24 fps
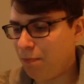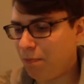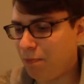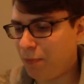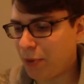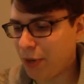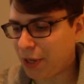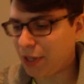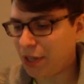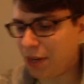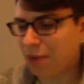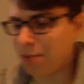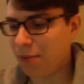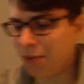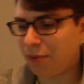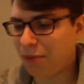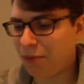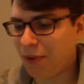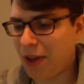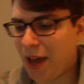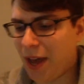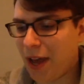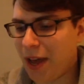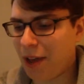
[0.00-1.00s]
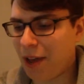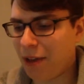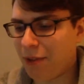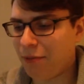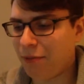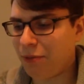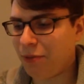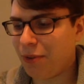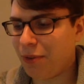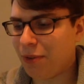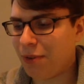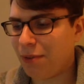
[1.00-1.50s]
book number
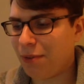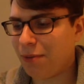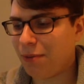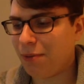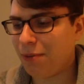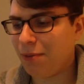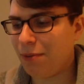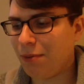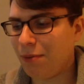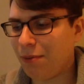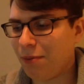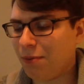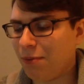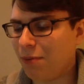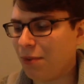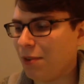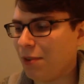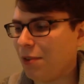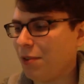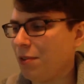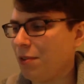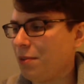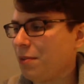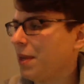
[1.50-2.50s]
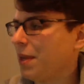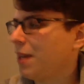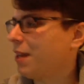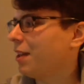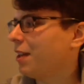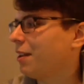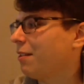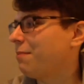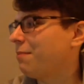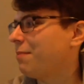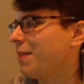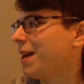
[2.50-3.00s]
5 for the
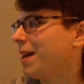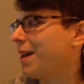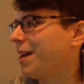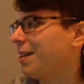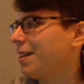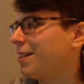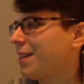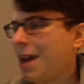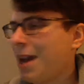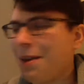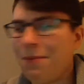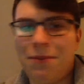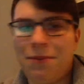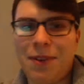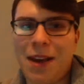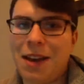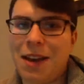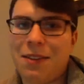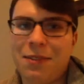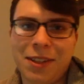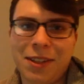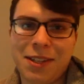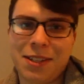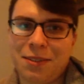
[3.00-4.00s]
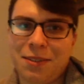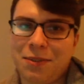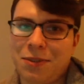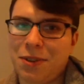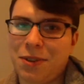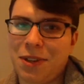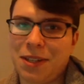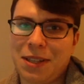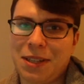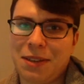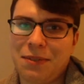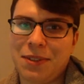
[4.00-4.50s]
beginning of my top 5 list of
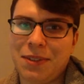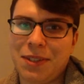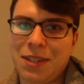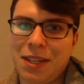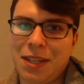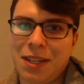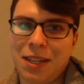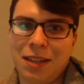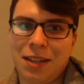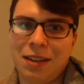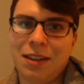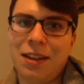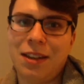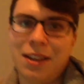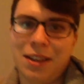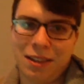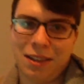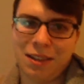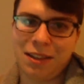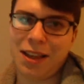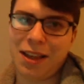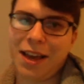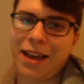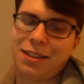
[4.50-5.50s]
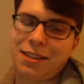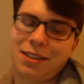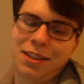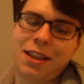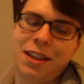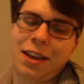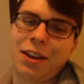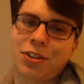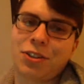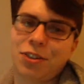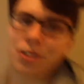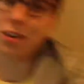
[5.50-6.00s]
2017, The Last
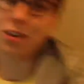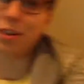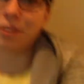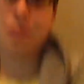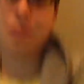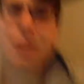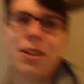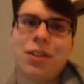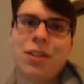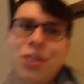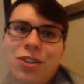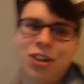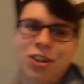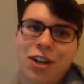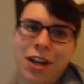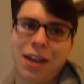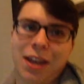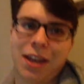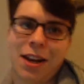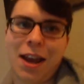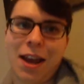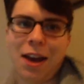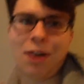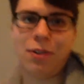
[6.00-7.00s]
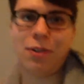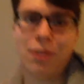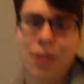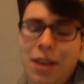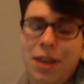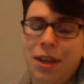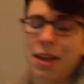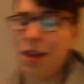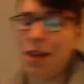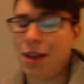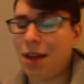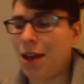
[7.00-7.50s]
Lecture. Check it out.
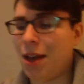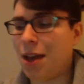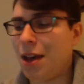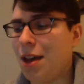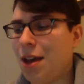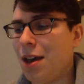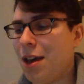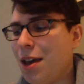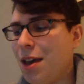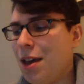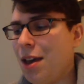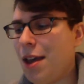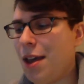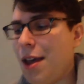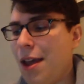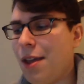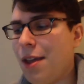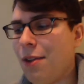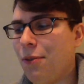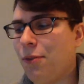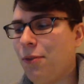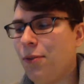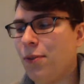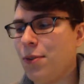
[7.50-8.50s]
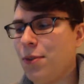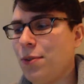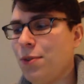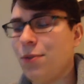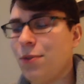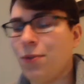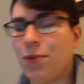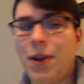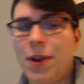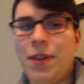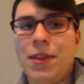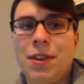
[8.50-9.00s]
If
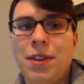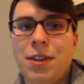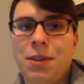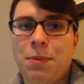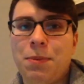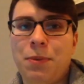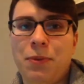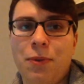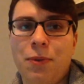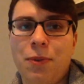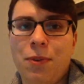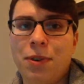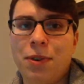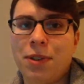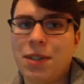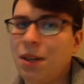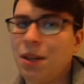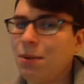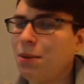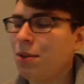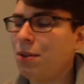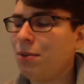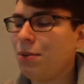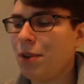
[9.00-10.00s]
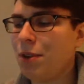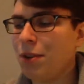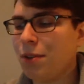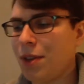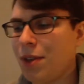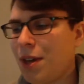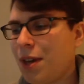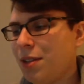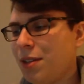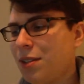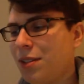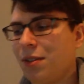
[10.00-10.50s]
you've read this before, tell me what your
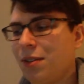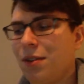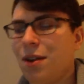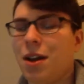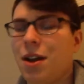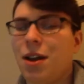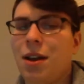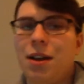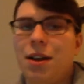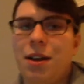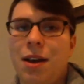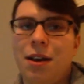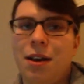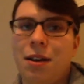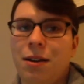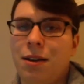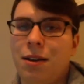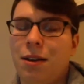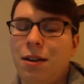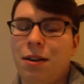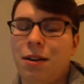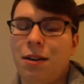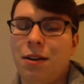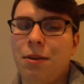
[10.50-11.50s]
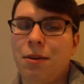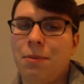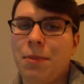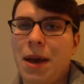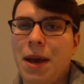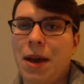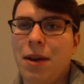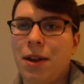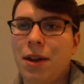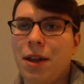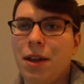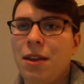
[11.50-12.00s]
thoughts are
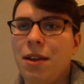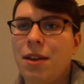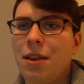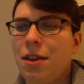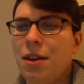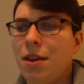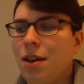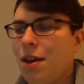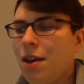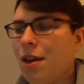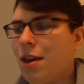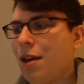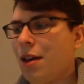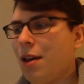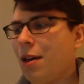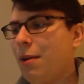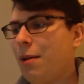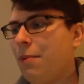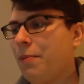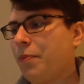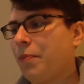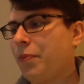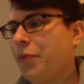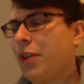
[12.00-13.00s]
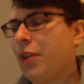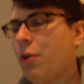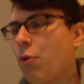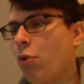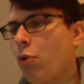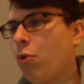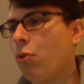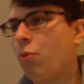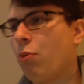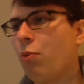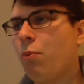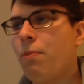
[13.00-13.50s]
about it.
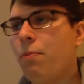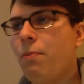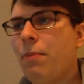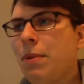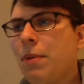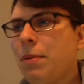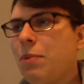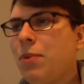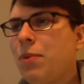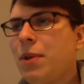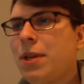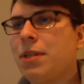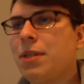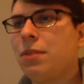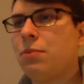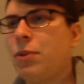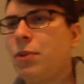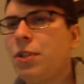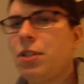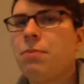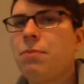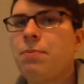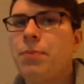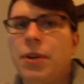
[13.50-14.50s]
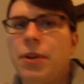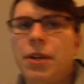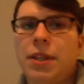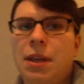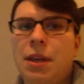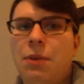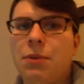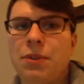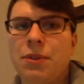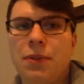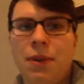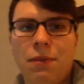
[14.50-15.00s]
Or maybe what's a book
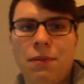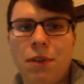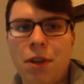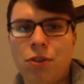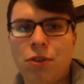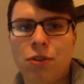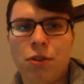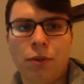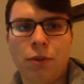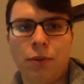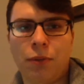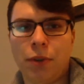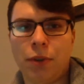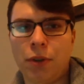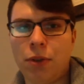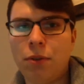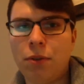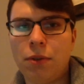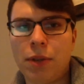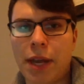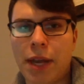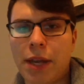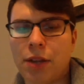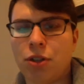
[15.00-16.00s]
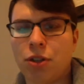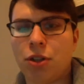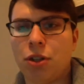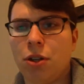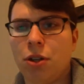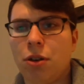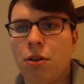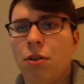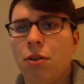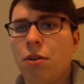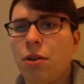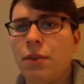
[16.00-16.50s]
that was foundational for you last
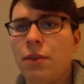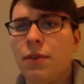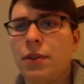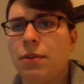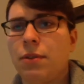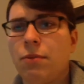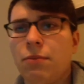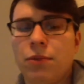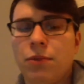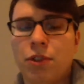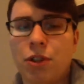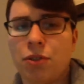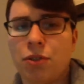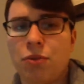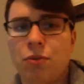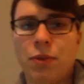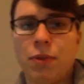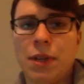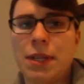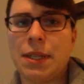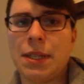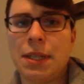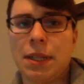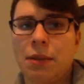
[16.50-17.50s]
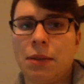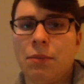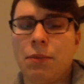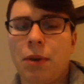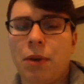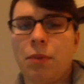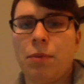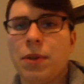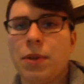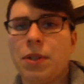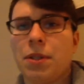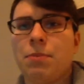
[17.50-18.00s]
year, or even just recently?
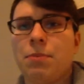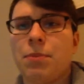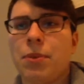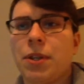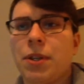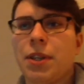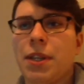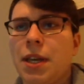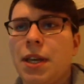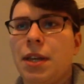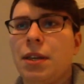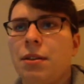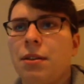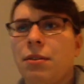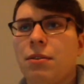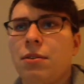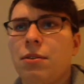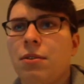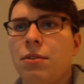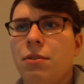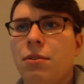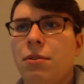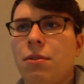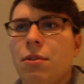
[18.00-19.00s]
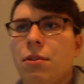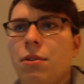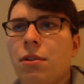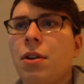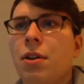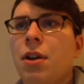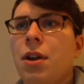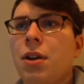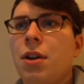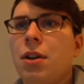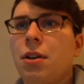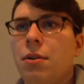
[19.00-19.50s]
Like, what's a book that
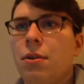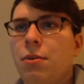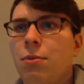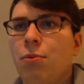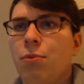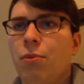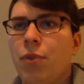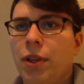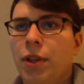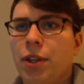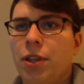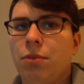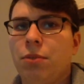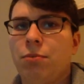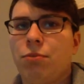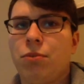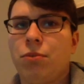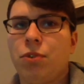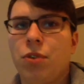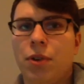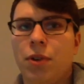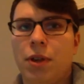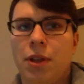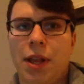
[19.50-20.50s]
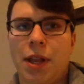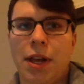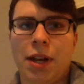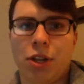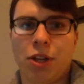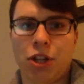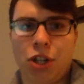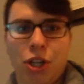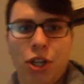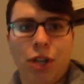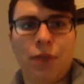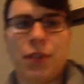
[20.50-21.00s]
you're really doing a lot
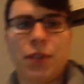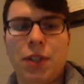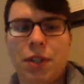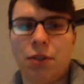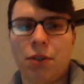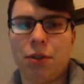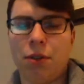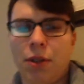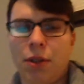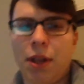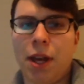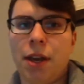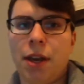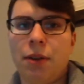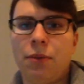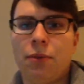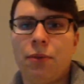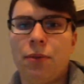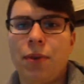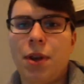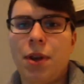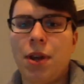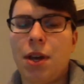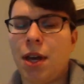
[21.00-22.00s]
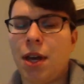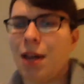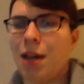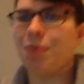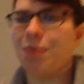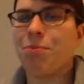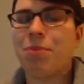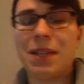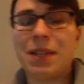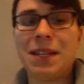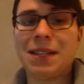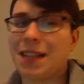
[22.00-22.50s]
of shifts in your life?
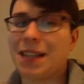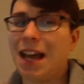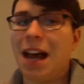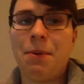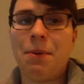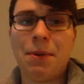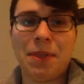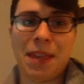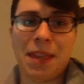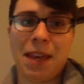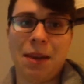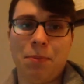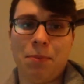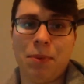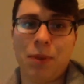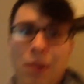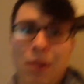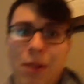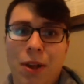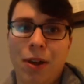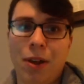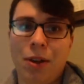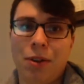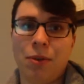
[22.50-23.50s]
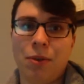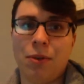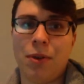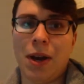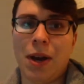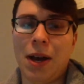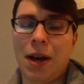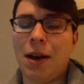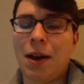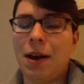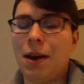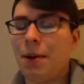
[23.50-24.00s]
Please comment that
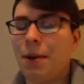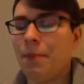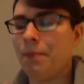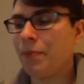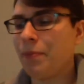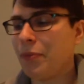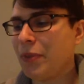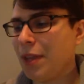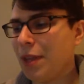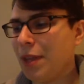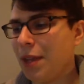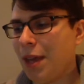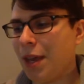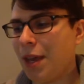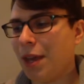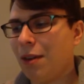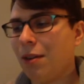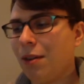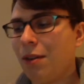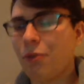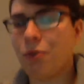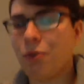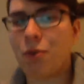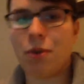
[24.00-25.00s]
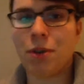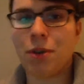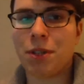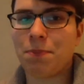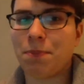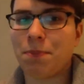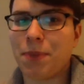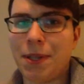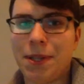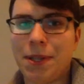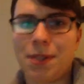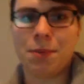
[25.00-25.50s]
below. And of course,
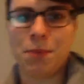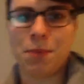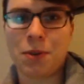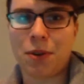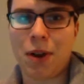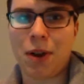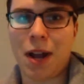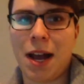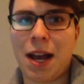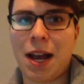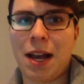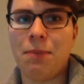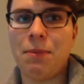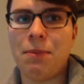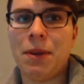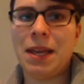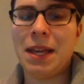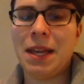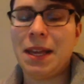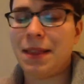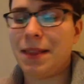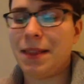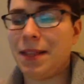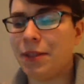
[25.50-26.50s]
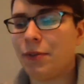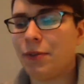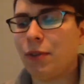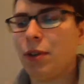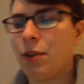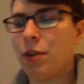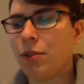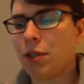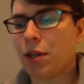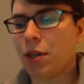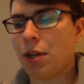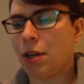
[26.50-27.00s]
please subscribe. These
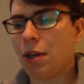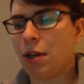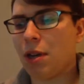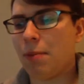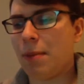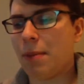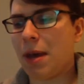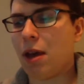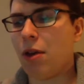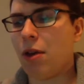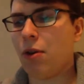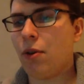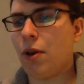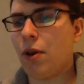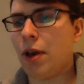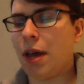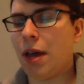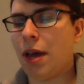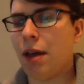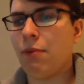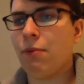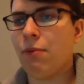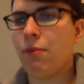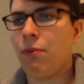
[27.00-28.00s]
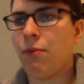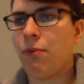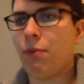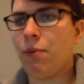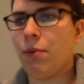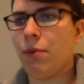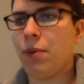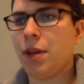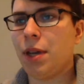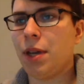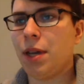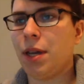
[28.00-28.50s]
videos are going to come out
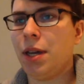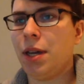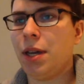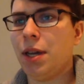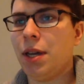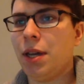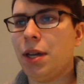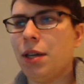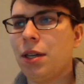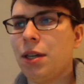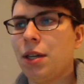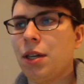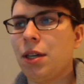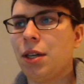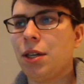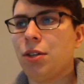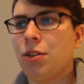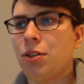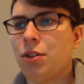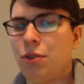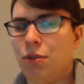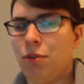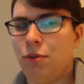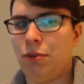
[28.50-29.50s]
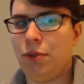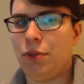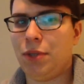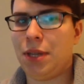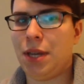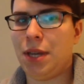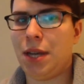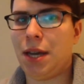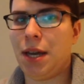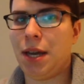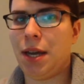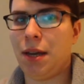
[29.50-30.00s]
every
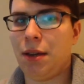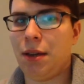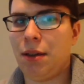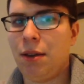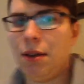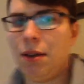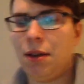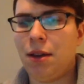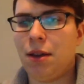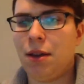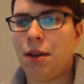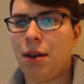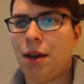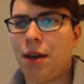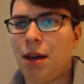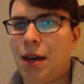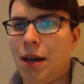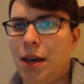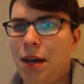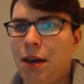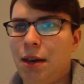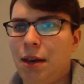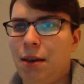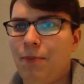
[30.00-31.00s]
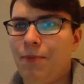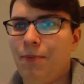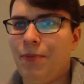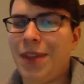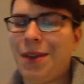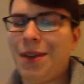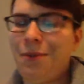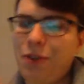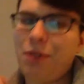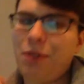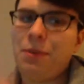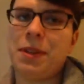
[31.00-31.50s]
Tuesday. I'm
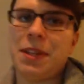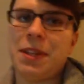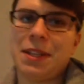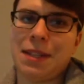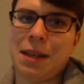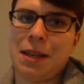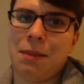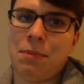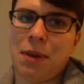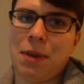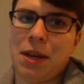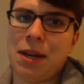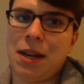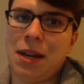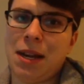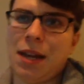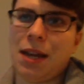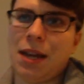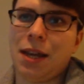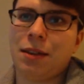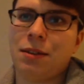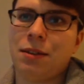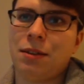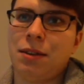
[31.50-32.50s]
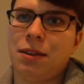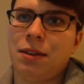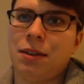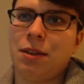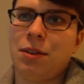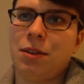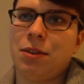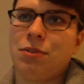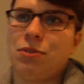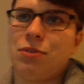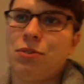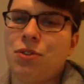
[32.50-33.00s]
filming this on Monday
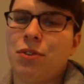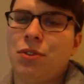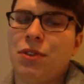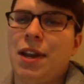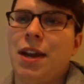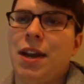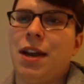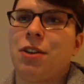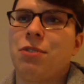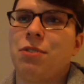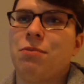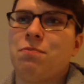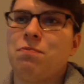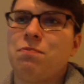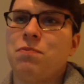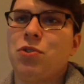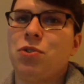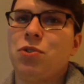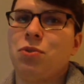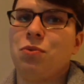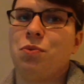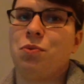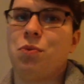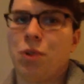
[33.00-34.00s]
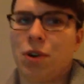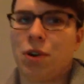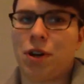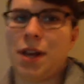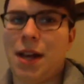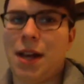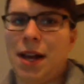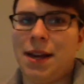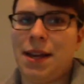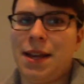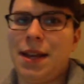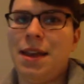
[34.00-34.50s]
so that I could do work
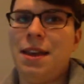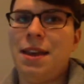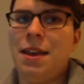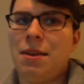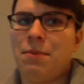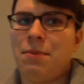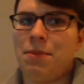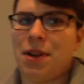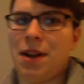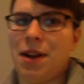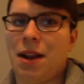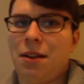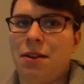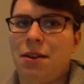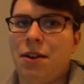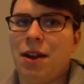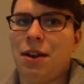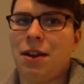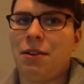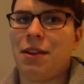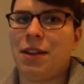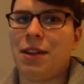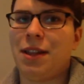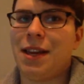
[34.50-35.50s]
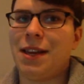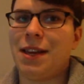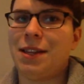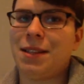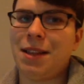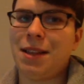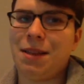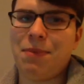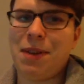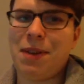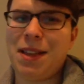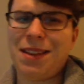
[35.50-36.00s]
on it, but now I
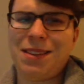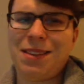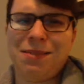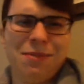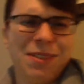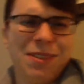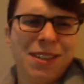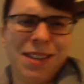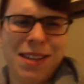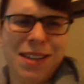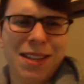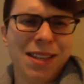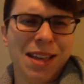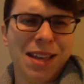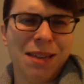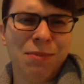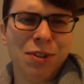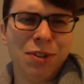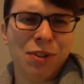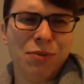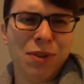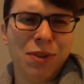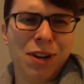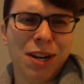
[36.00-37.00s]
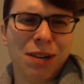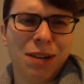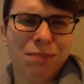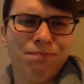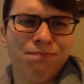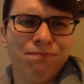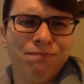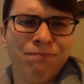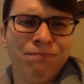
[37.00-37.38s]
realize I probably didn't really need that much work